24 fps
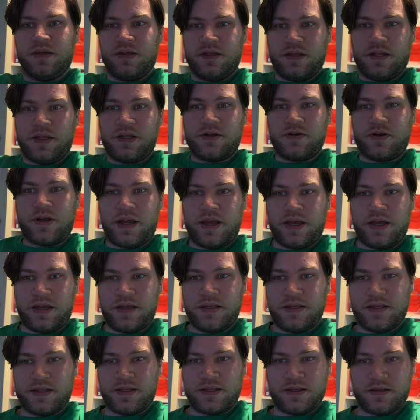That
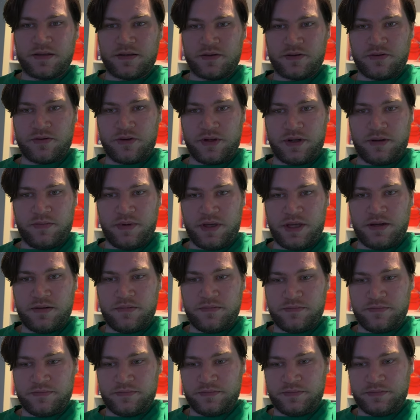drags quite a bit.
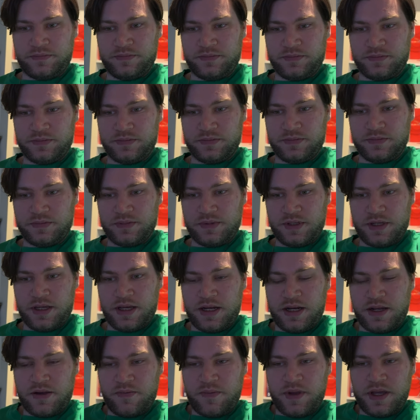
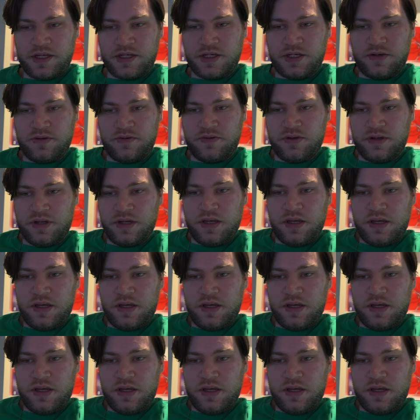And now, mind you,